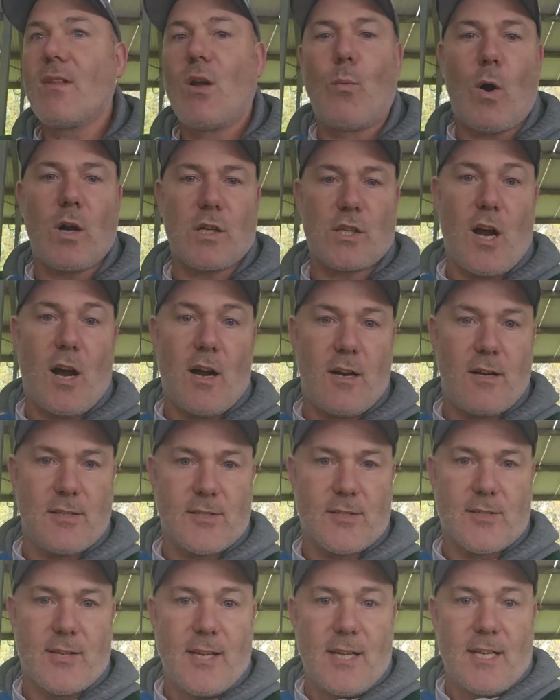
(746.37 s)
What
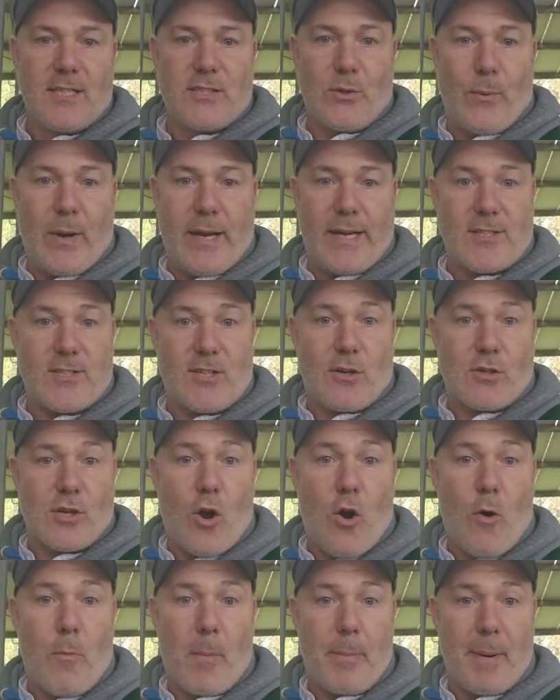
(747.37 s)
caused the wettest
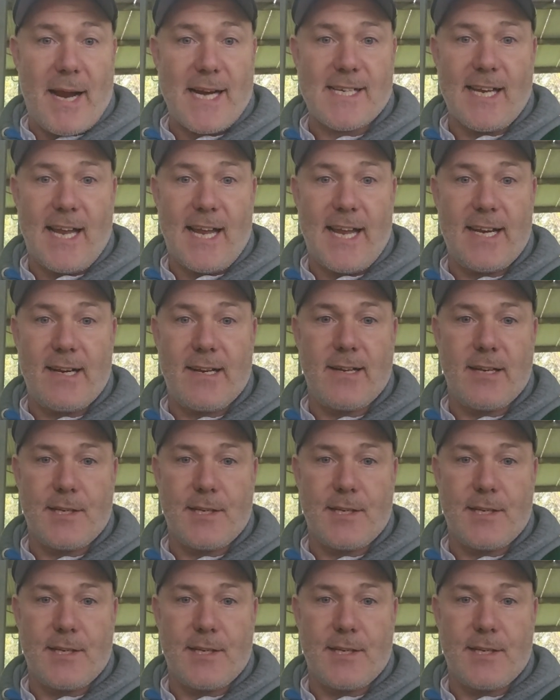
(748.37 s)
October back then?